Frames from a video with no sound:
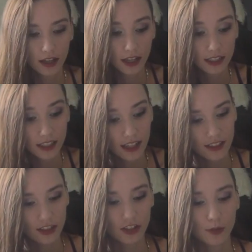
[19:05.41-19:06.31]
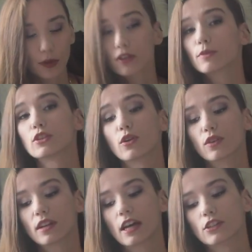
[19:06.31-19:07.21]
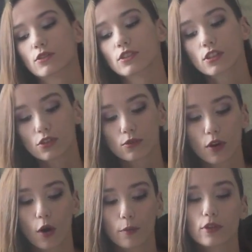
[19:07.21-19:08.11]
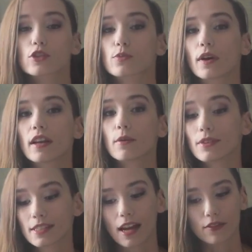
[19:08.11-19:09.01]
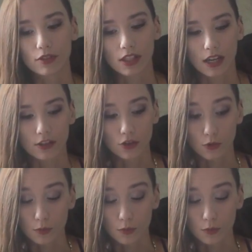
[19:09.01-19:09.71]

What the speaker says: It does just appear to be totally natural sisal rope, which is what it was advertised to